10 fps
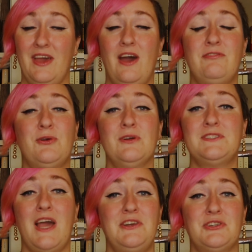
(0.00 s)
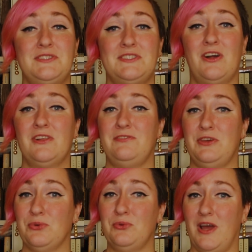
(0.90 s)
Of course, I trust all of
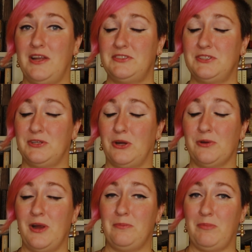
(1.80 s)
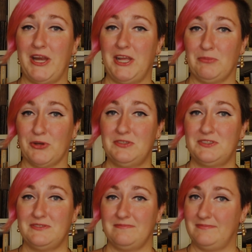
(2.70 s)
you not to go around biting
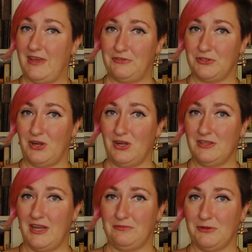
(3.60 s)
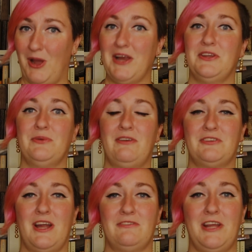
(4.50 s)
books. After all, I remind you
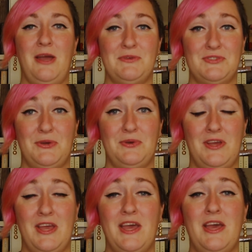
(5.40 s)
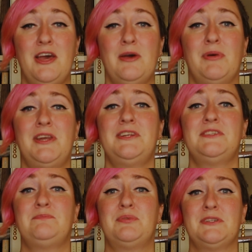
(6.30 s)
after every episode, but it
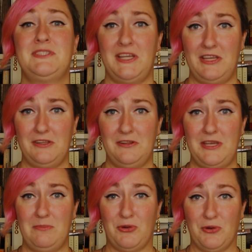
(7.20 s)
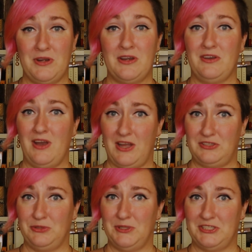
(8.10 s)
is particularly important
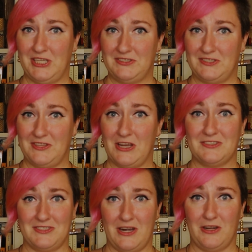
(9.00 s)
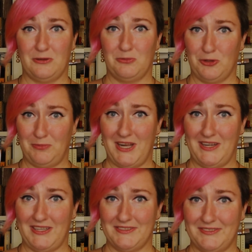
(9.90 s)
not to ingest the arsenical book
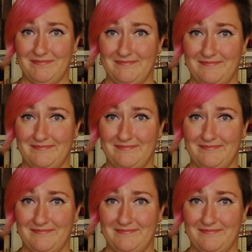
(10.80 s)
bindings.